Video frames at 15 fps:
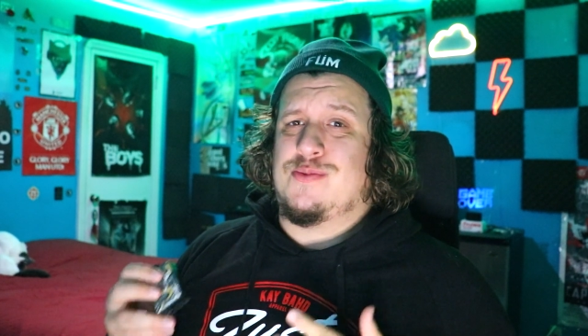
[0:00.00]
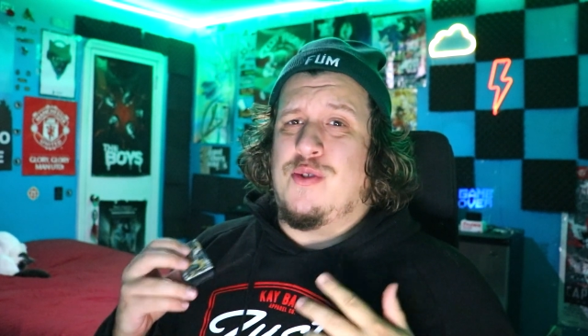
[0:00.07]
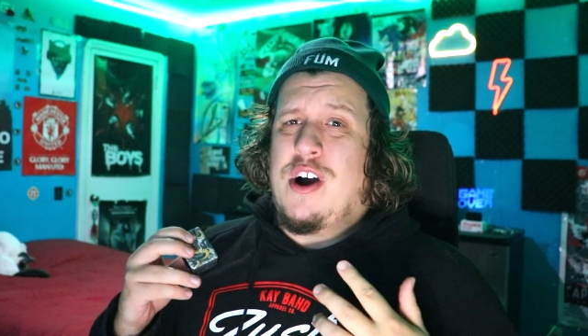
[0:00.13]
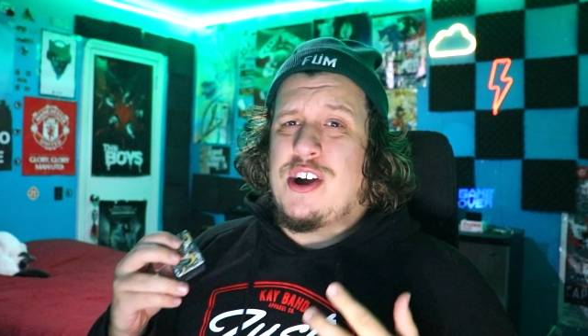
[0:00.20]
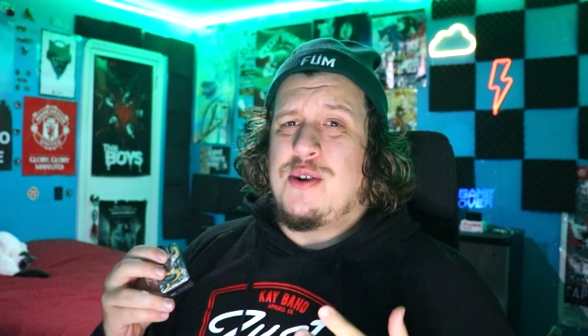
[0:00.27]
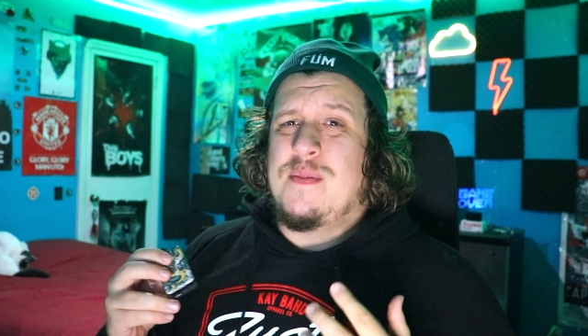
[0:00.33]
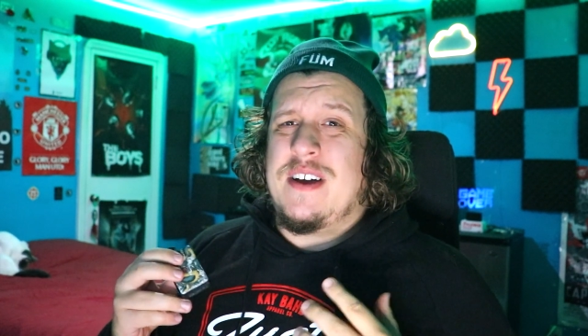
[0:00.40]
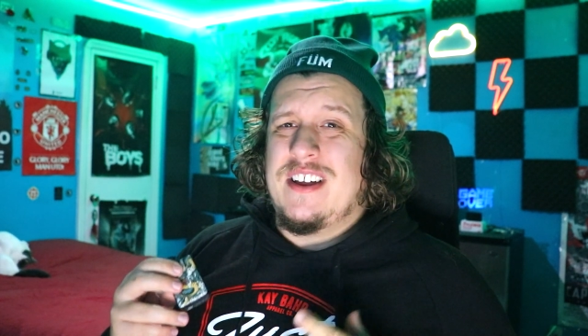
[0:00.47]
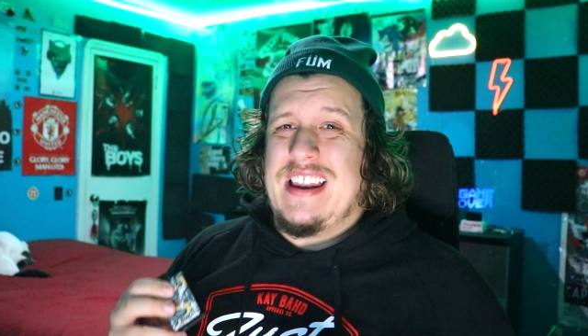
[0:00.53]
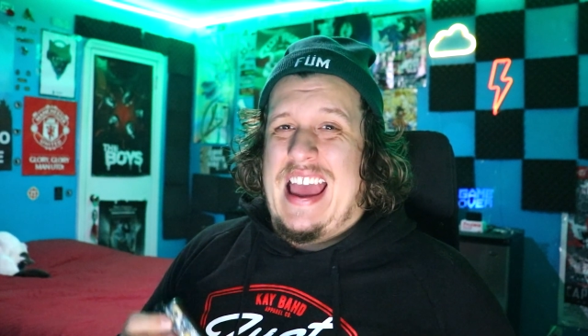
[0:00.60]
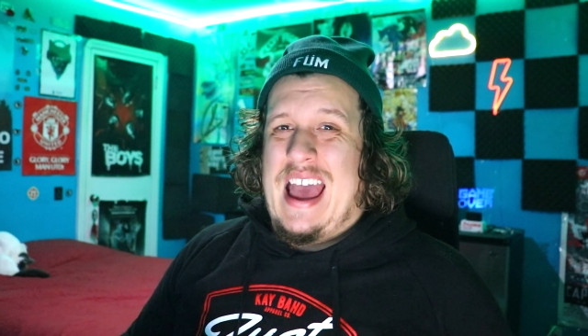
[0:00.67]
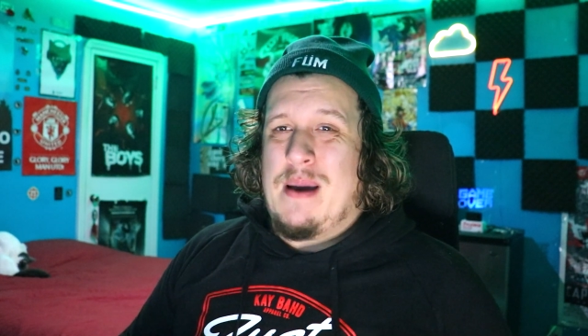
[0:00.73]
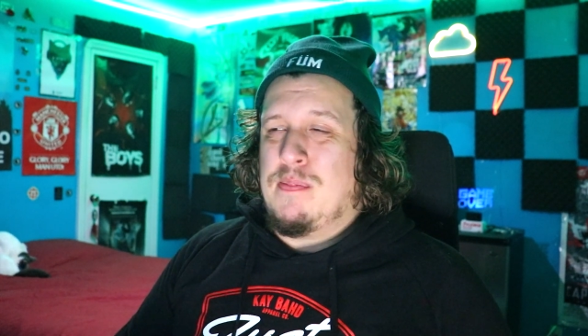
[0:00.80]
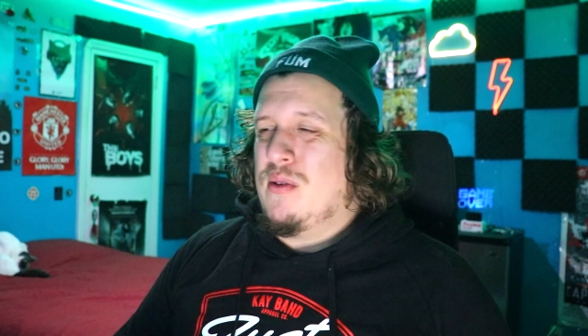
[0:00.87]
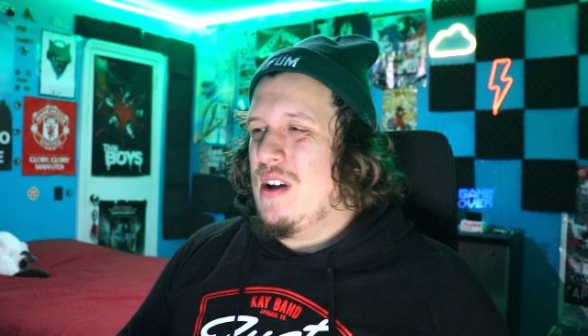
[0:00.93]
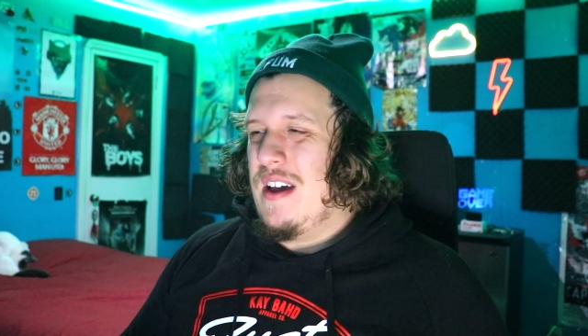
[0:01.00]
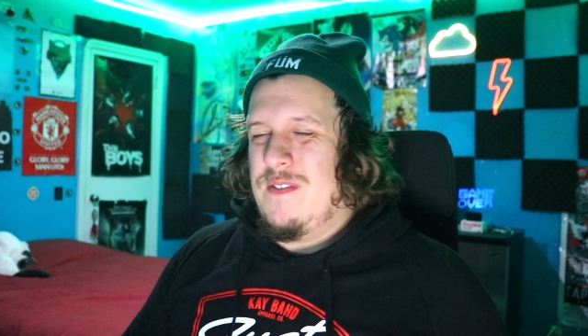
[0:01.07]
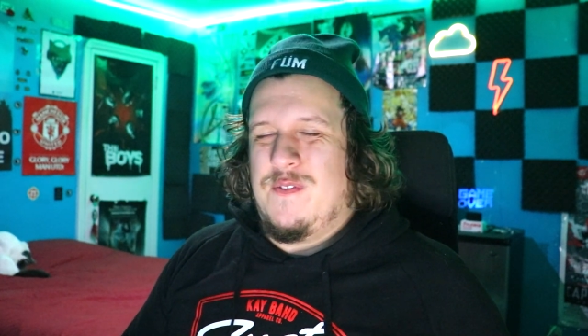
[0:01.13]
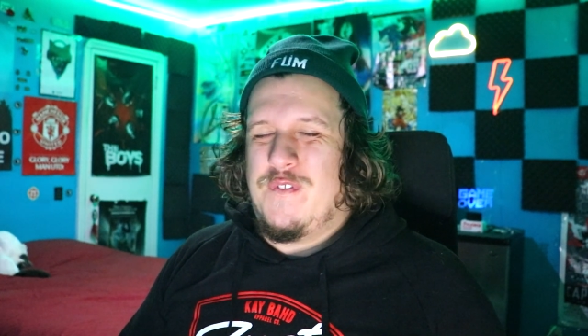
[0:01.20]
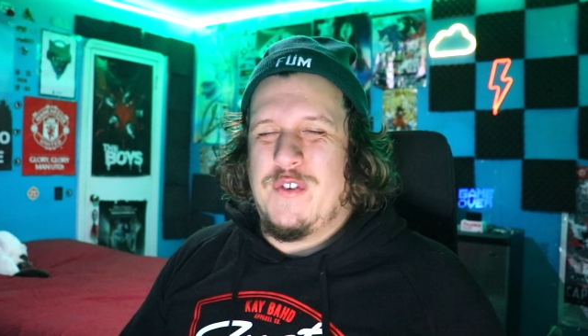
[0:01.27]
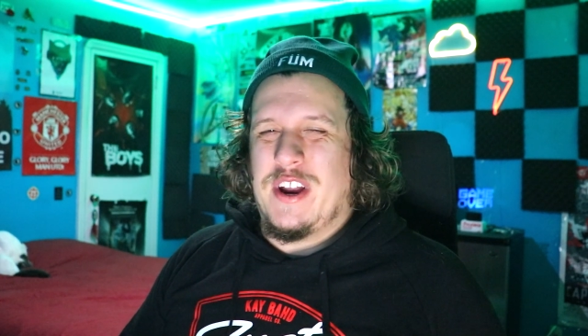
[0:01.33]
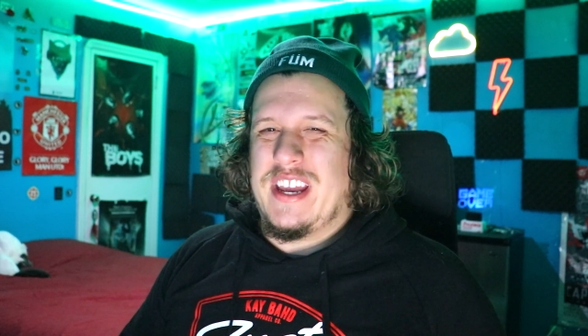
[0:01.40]
Watermelon, apple. I
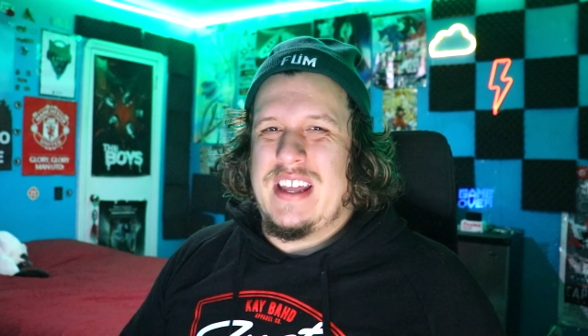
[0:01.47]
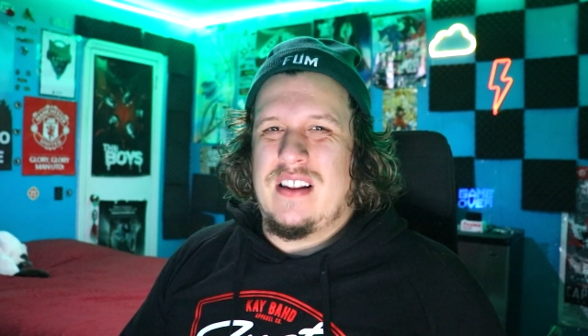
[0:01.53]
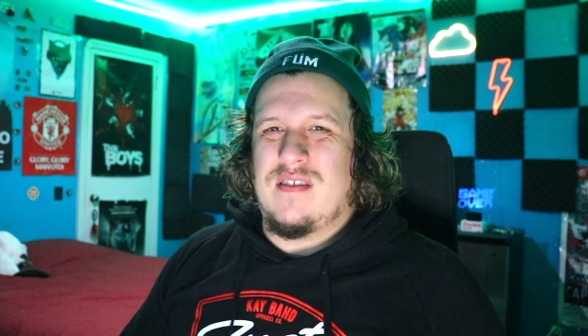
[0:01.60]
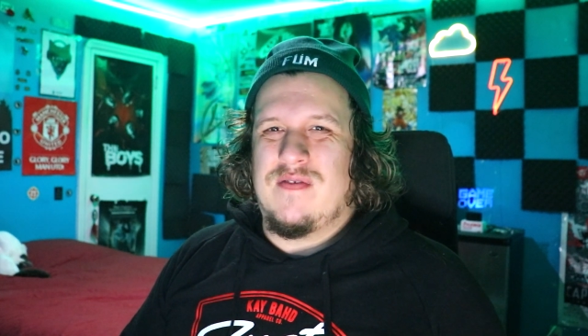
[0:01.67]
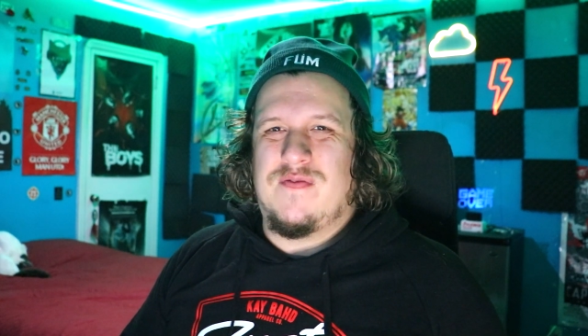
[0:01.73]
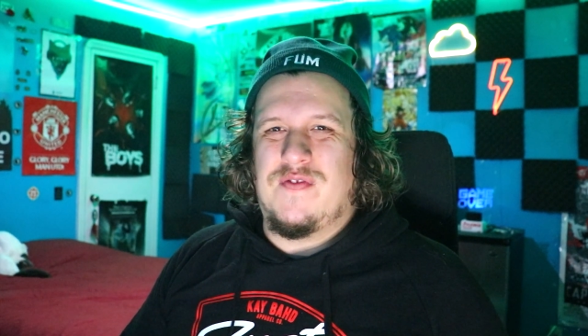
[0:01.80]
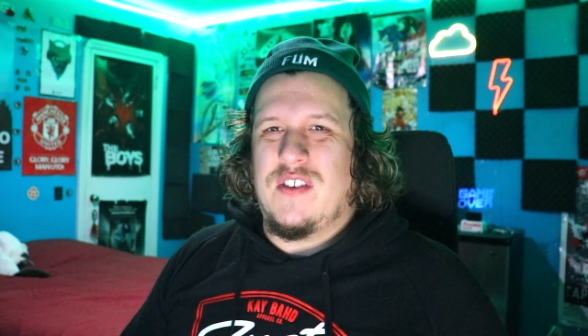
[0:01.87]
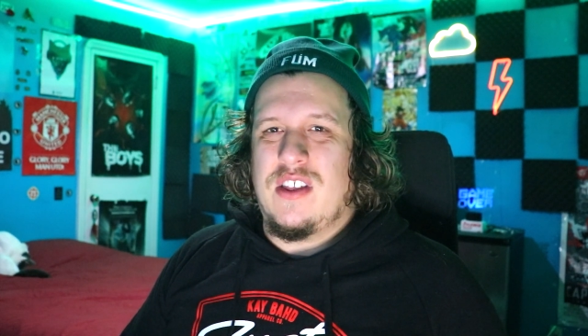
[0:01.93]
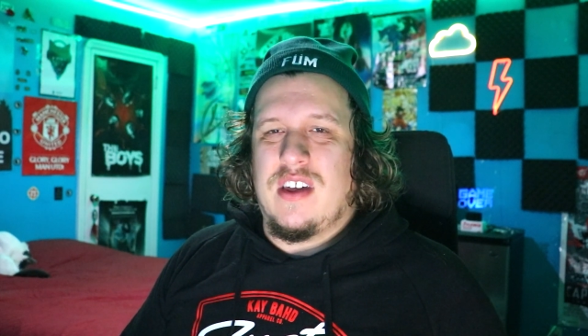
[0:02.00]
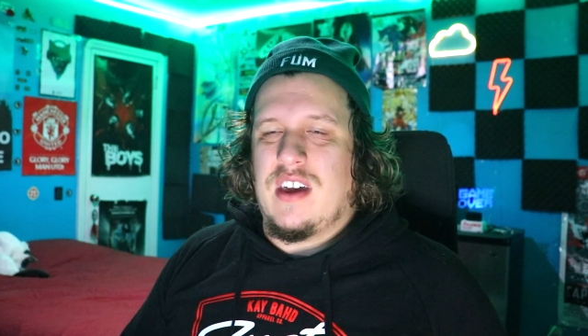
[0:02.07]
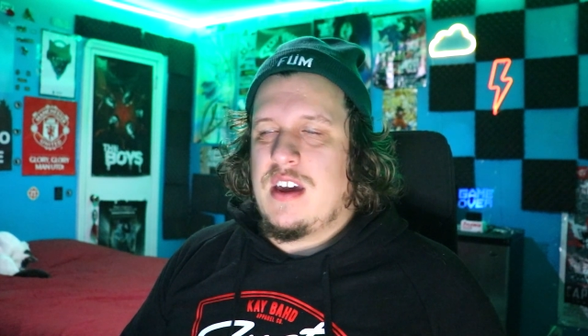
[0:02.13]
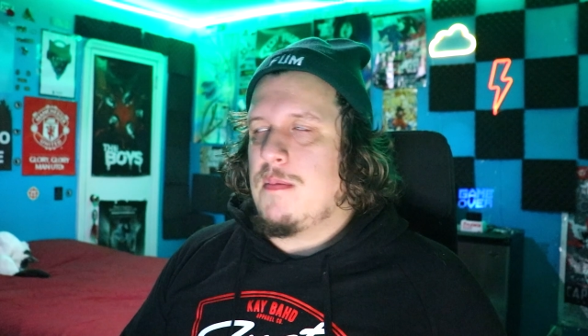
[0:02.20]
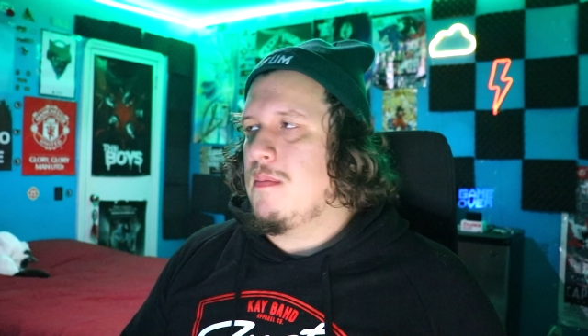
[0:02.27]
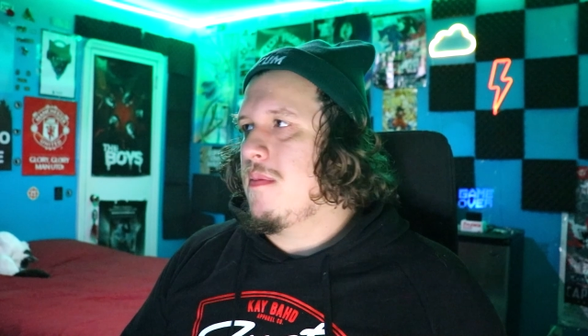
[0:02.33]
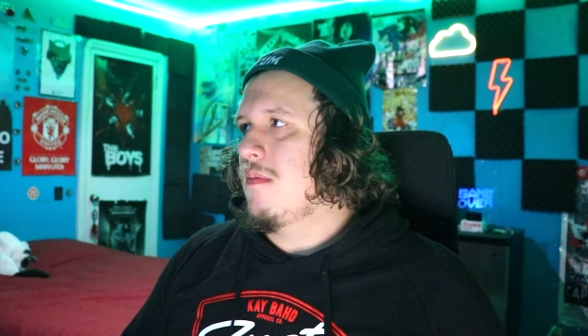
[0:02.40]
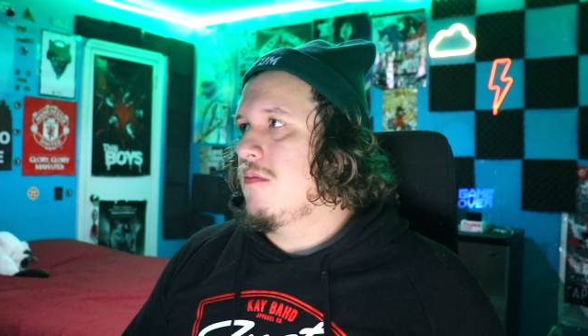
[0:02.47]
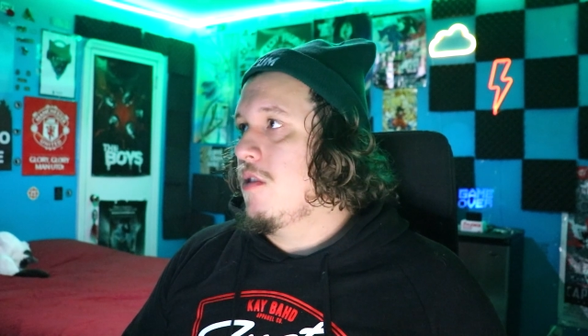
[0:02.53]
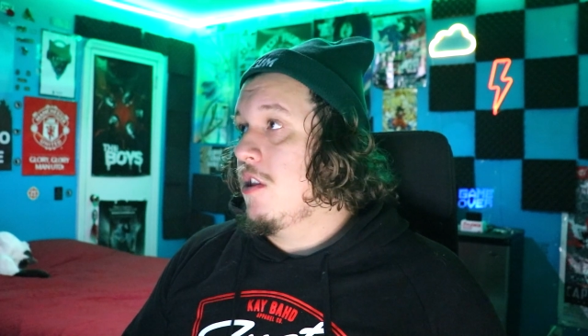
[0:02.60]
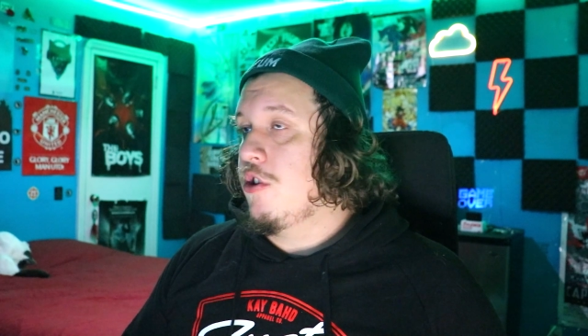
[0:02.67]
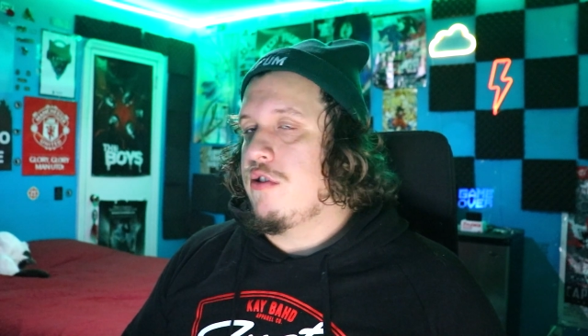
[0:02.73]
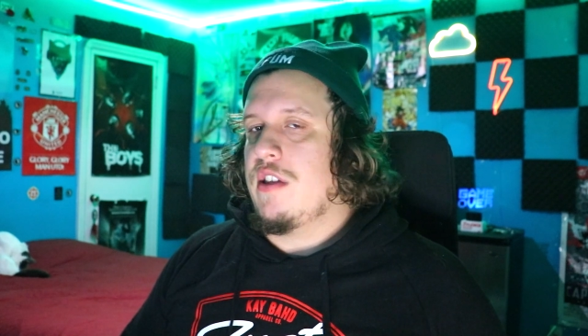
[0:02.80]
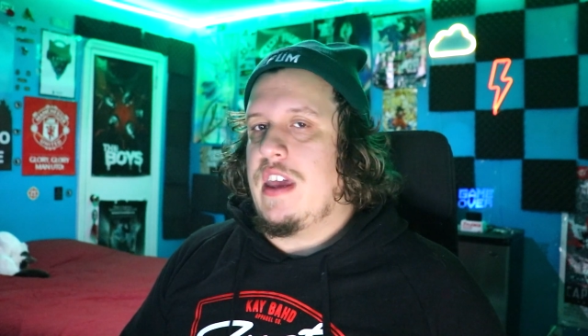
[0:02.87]
freaking feel like I'm
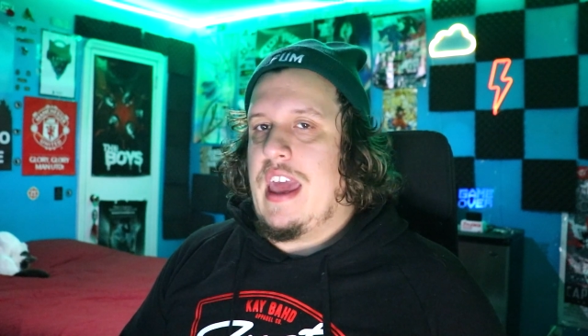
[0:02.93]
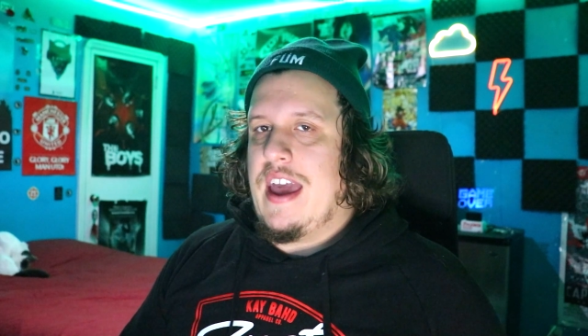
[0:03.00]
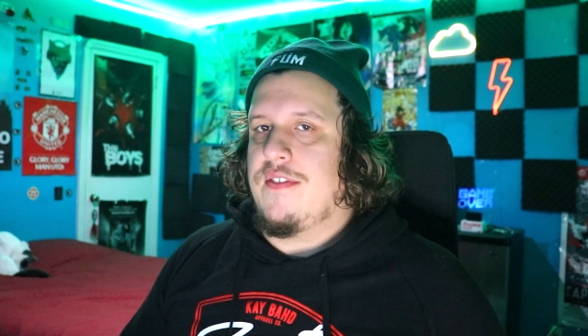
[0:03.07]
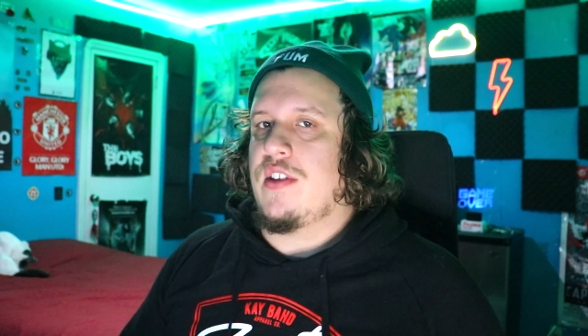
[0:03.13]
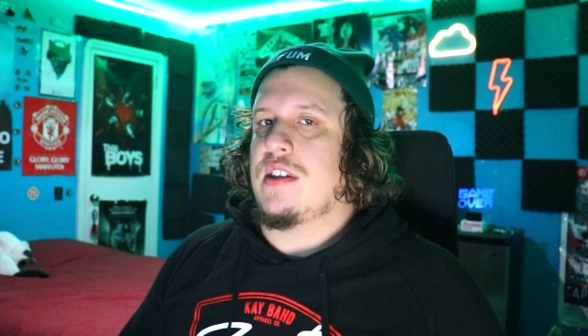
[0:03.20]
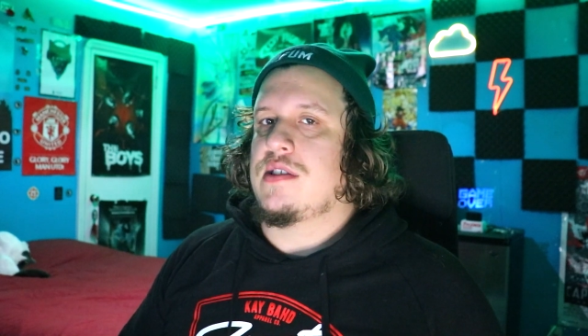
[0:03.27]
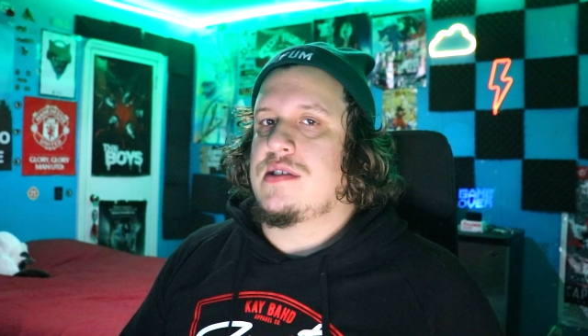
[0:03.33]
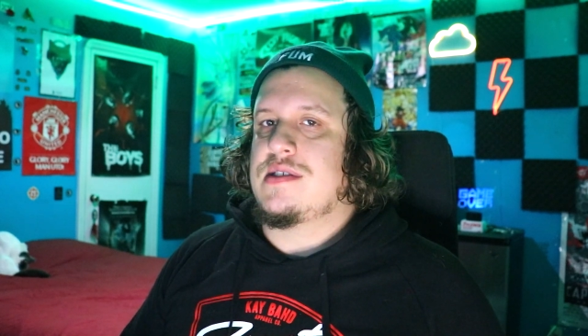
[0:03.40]
literally having